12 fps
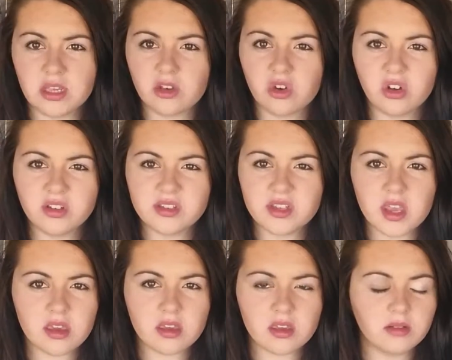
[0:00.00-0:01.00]
a cotton
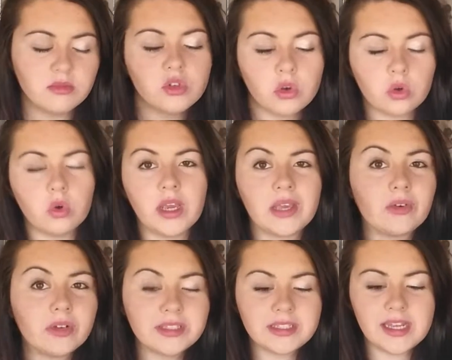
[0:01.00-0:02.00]
stick, I'm just going to call it a
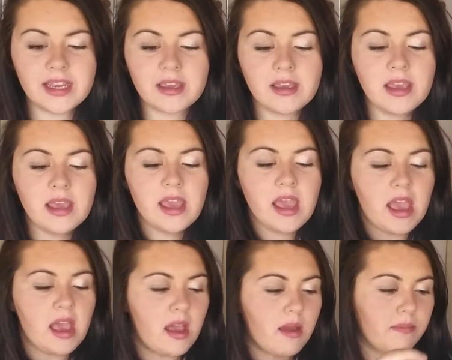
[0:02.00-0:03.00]
cotton stick,
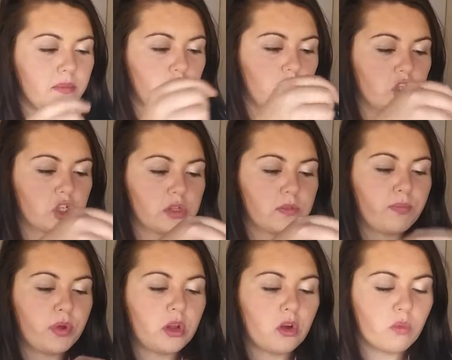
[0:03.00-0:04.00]
you can just
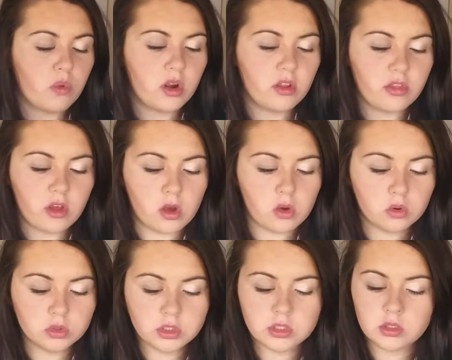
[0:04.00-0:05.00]
put it on one of the
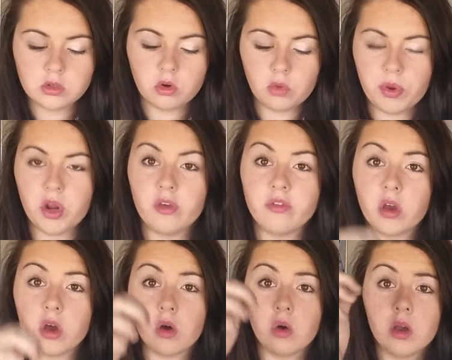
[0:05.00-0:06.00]
holes or put it over the
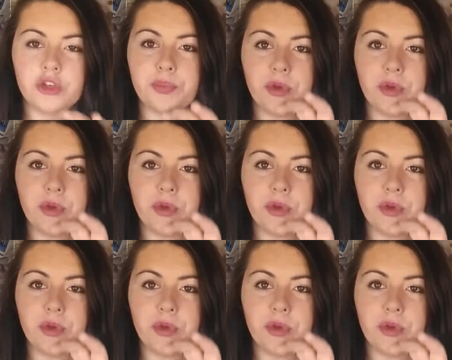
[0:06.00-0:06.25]
hole. You can